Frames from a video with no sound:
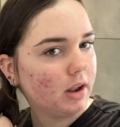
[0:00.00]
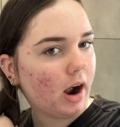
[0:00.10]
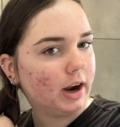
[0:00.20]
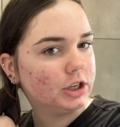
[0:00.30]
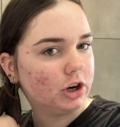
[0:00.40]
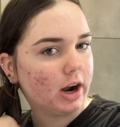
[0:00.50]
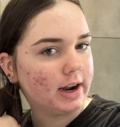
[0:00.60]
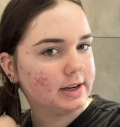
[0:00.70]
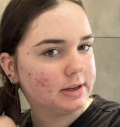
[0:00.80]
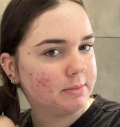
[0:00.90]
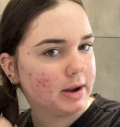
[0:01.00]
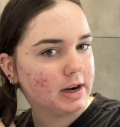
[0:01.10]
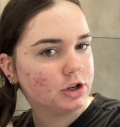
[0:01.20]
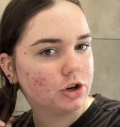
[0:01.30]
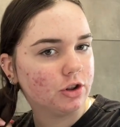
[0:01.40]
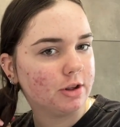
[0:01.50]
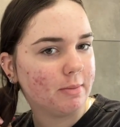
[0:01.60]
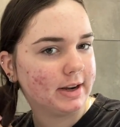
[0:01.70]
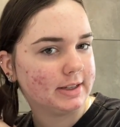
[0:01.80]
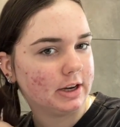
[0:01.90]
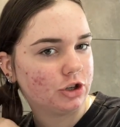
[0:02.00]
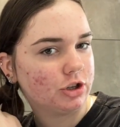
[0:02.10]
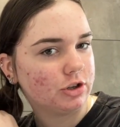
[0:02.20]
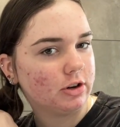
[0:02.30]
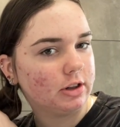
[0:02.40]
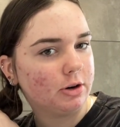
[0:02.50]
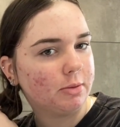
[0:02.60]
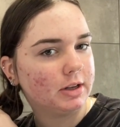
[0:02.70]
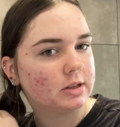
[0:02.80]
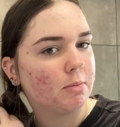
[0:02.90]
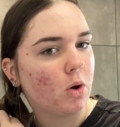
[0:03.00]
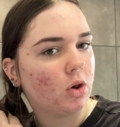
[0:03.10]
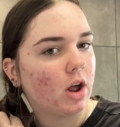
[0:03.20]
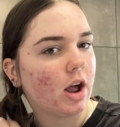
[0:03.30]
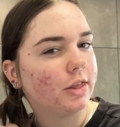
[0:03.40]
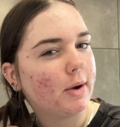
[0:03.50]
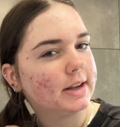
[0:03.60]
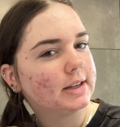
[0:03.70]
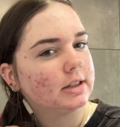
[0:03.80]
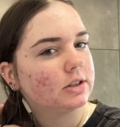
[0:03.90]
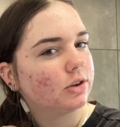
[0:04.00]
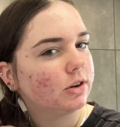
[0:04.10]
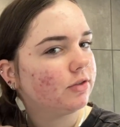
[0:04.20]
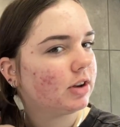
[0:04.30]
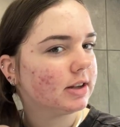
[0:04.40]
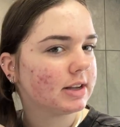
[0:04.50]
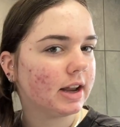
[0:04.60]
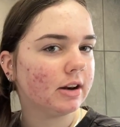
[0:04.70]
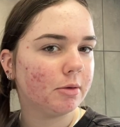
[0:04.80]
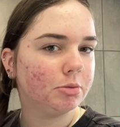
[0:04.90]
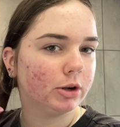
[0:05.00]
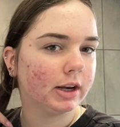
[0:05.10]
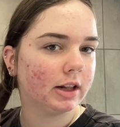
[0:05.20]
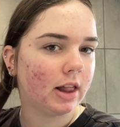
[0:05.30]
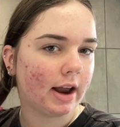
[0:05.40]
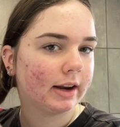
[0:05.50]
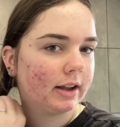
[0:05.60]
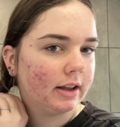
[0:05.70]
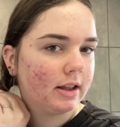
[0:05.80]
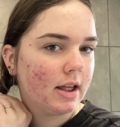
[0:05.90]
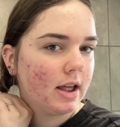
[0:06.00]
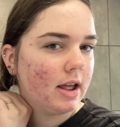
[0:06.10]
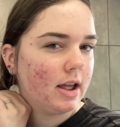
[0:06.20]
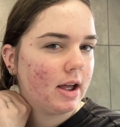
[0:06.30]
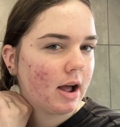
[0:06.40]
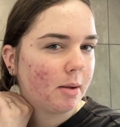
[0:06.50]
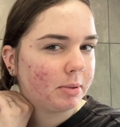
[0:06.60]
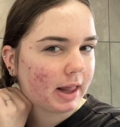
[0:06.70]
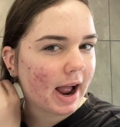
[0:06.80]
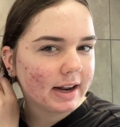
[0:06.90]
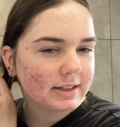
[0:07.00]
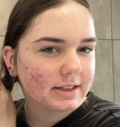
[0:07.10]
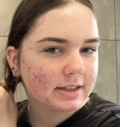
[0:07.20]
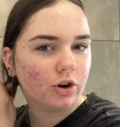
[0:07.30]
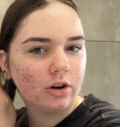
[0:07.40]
I try to make sure that my sections are a little bit smaller, otherwise it sort of does end up looking like a plait.